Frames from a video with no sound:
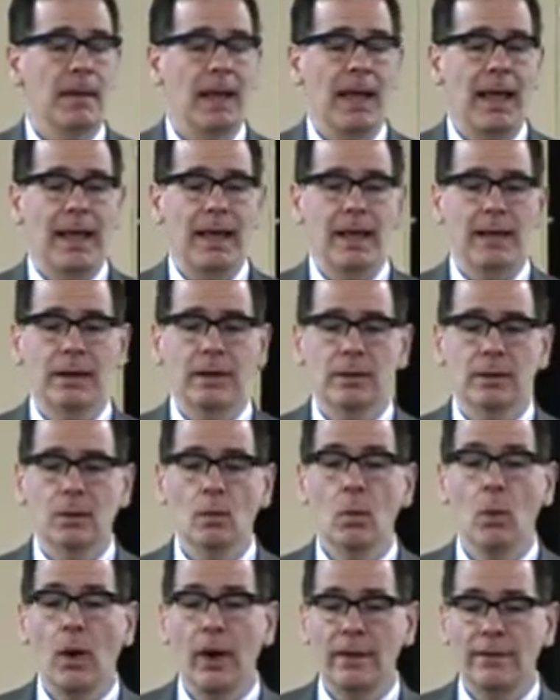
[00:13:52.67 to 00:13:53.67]
And
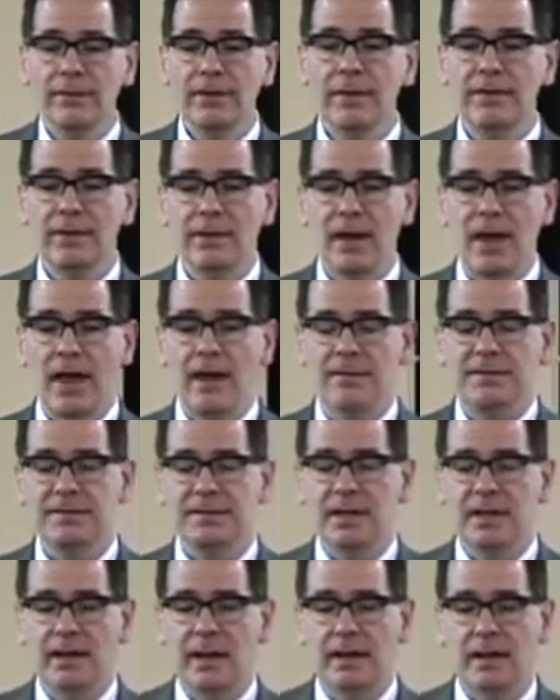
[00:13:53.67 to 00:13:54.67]
one thing that I have
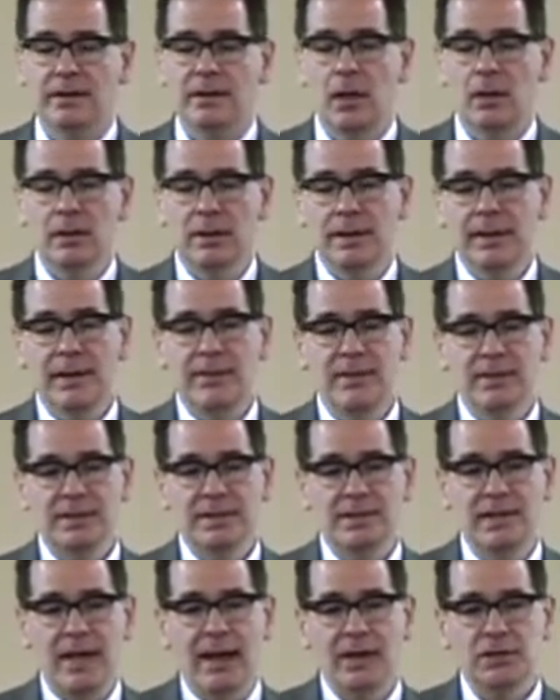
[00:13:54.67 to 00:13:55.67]
seen anecdotally, and this
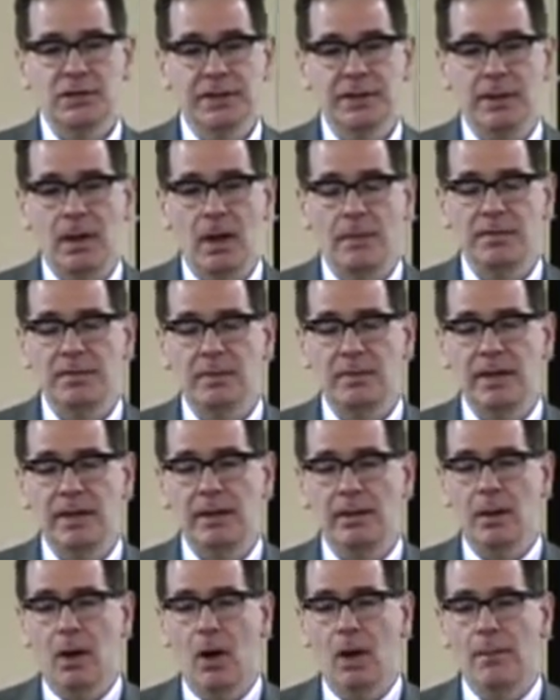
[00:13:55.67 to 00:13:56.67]
has actually come to
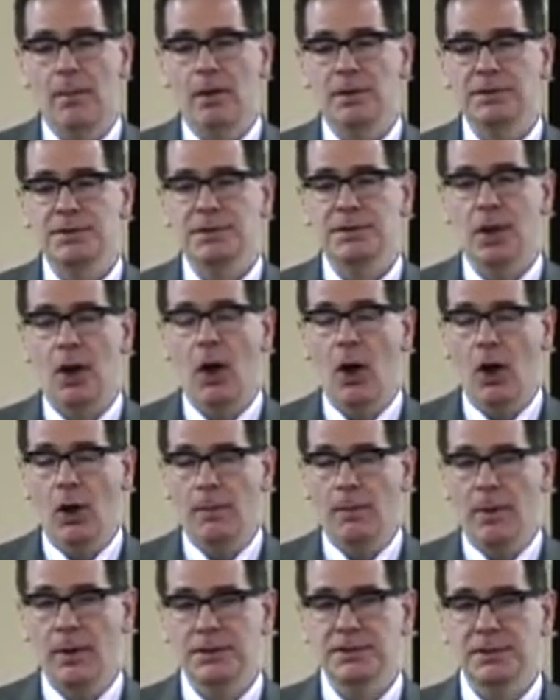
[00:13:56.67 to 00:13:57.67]
me
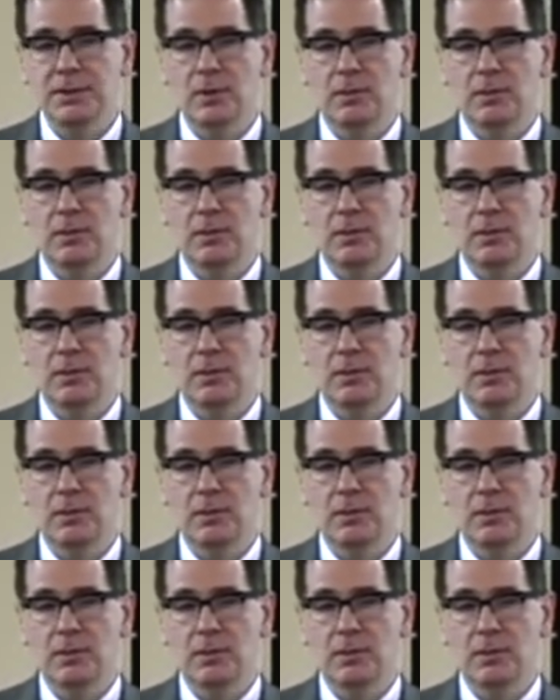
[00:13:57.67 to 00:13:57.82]
almost